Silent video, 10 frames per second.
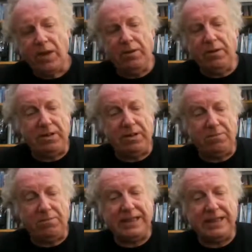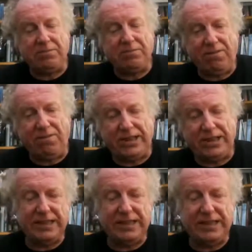it was a tremendously
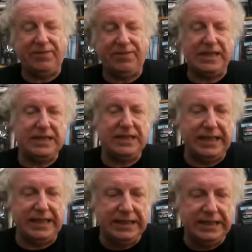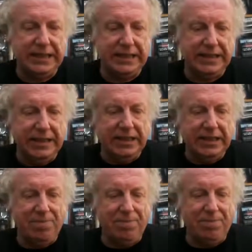refreshing and civilized thing.
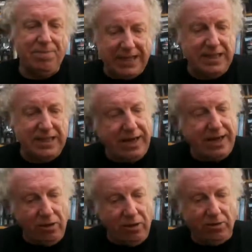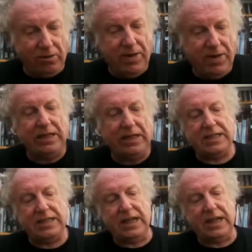So Max stayed on, and he
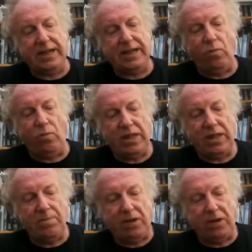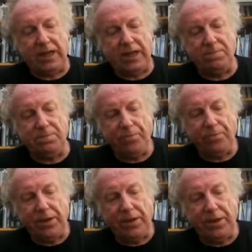stayed with Monica.
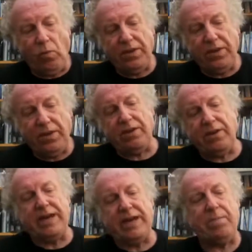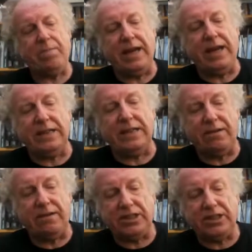Now, one of the other key players
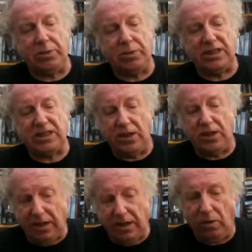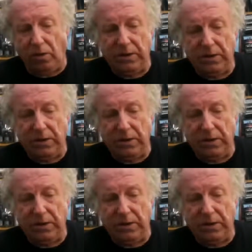here is Stewart Swerdlow,